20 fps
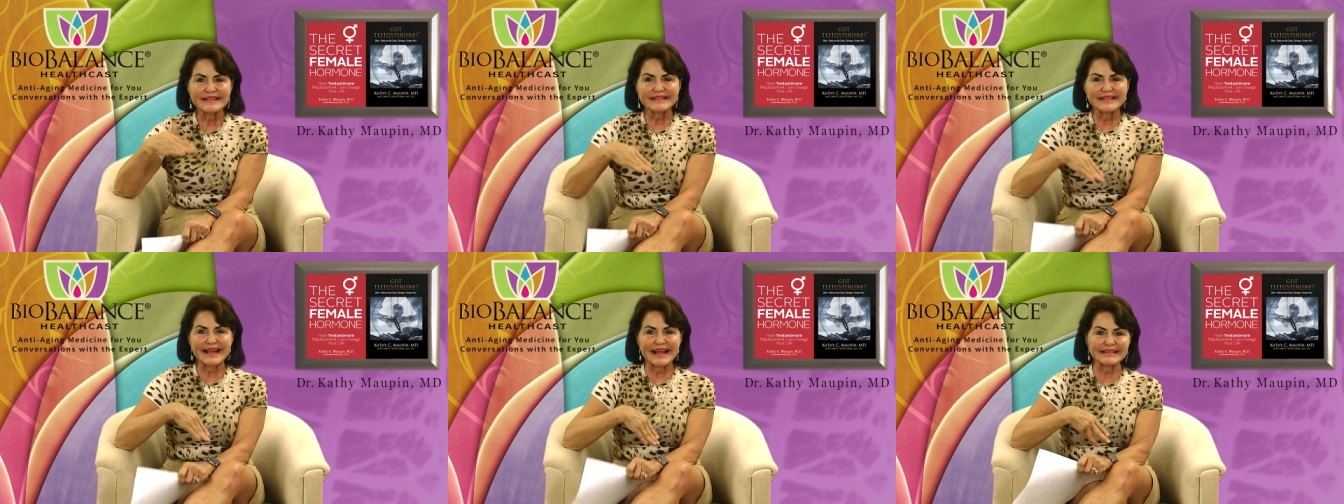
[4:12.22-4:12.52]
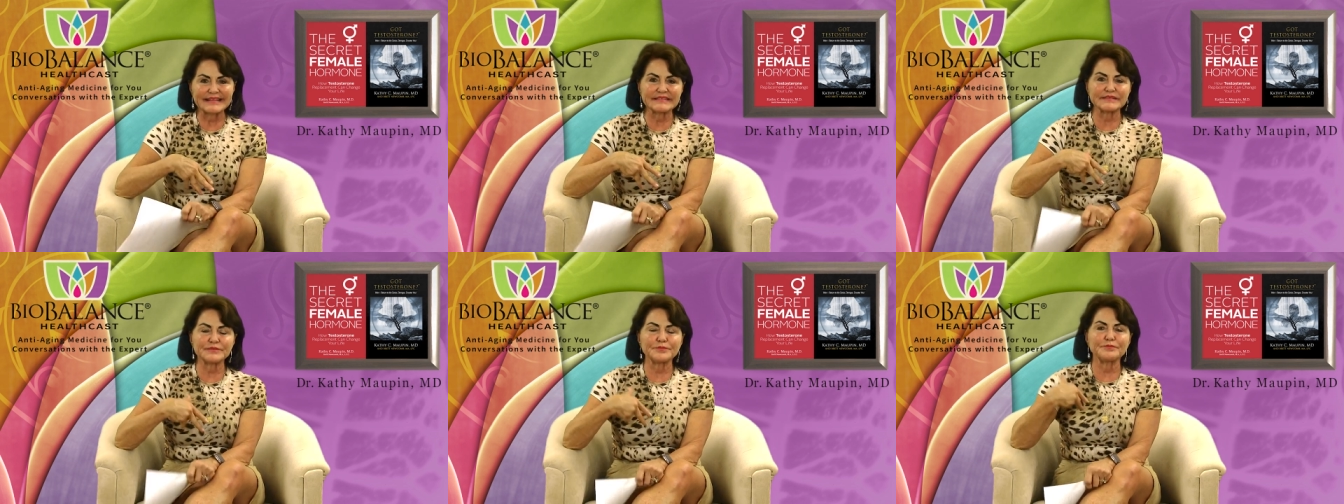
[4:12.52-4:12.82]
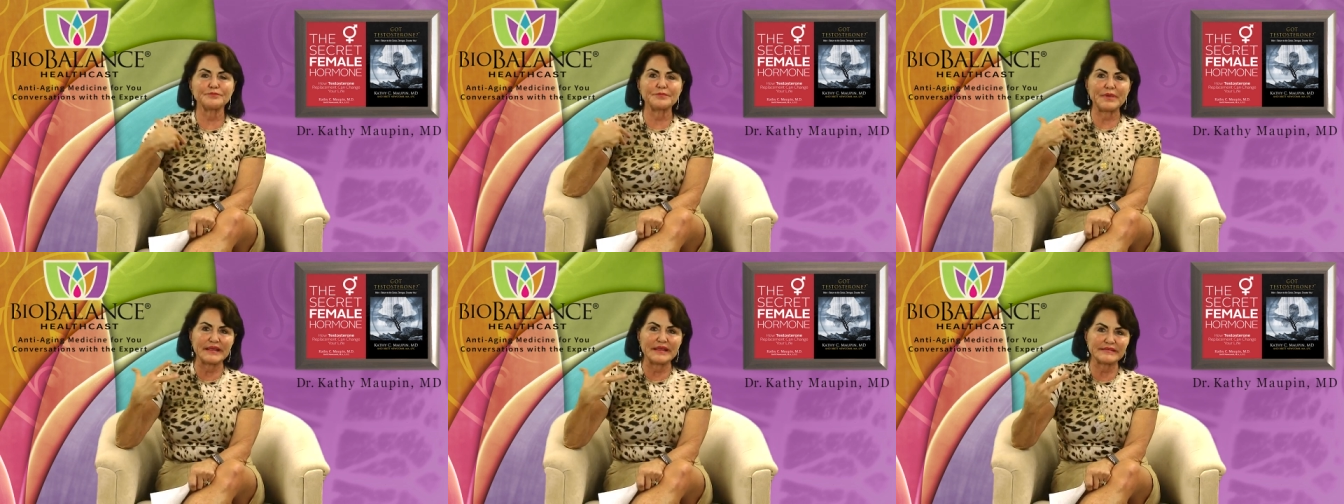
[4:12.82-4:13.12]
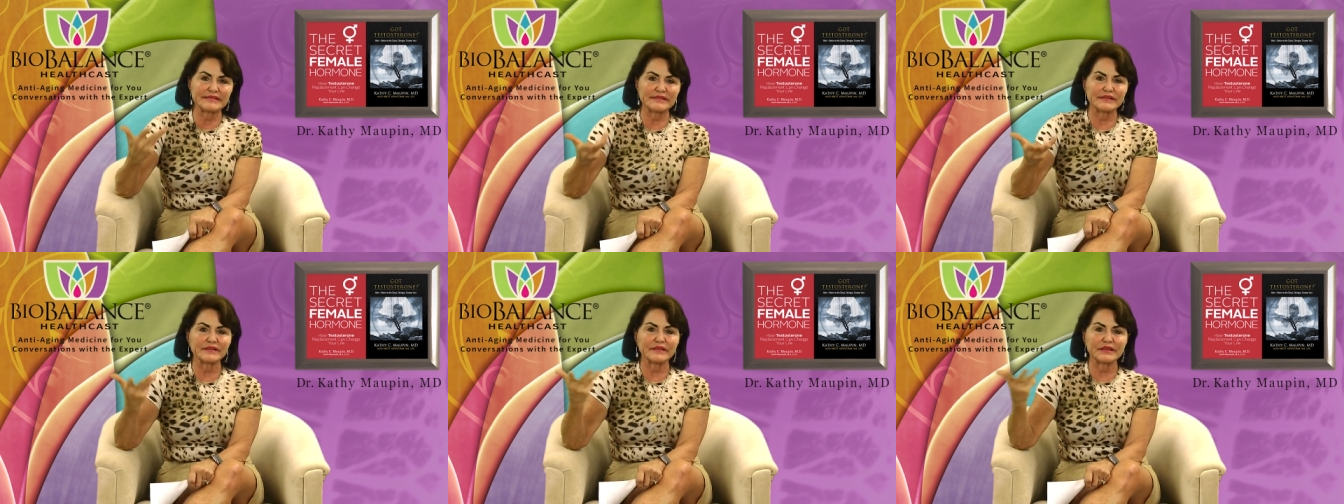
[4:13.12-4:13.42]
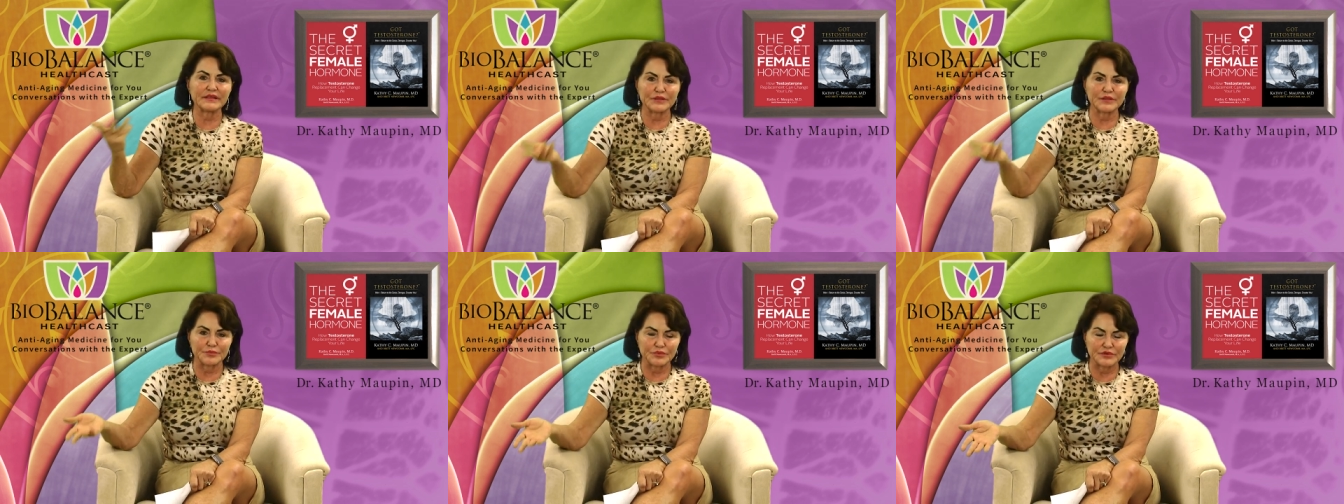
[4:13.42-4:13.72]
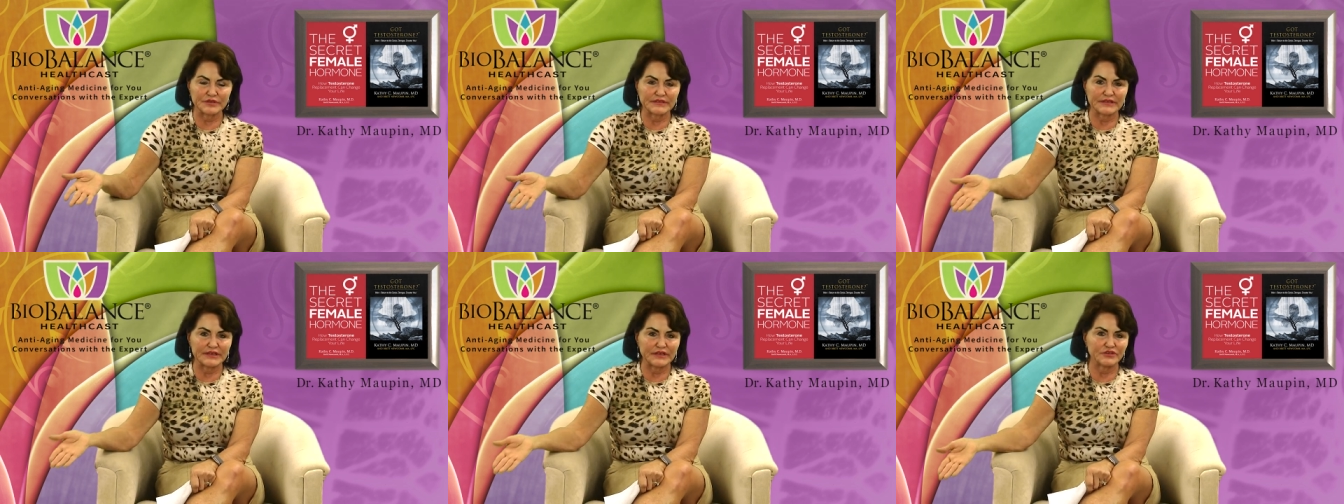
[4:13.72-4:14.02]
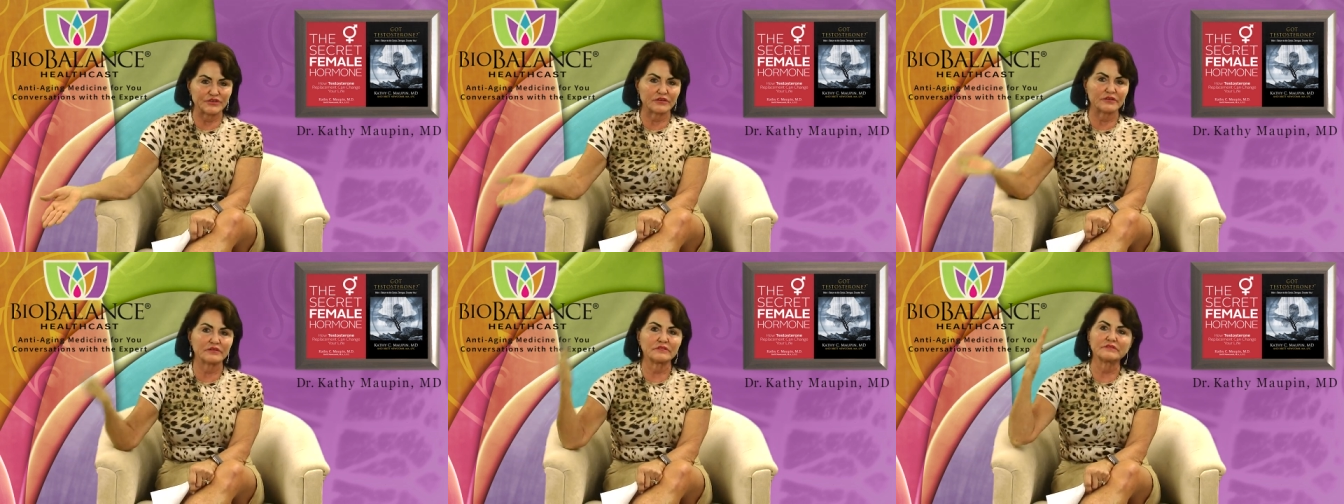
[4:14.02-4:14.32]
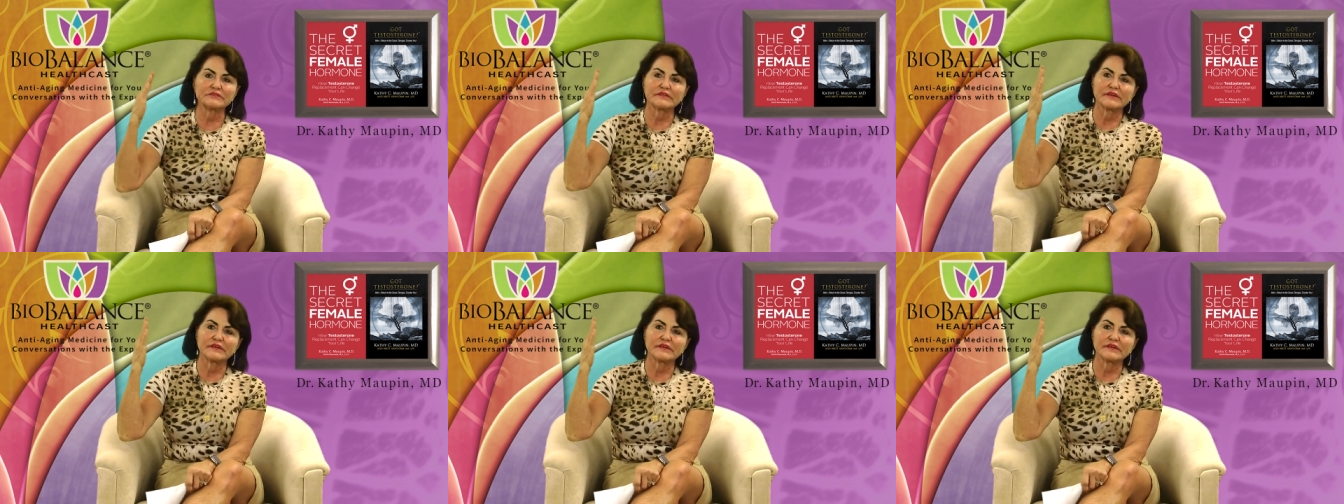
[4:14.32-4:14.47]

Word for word: That's basically the procedure.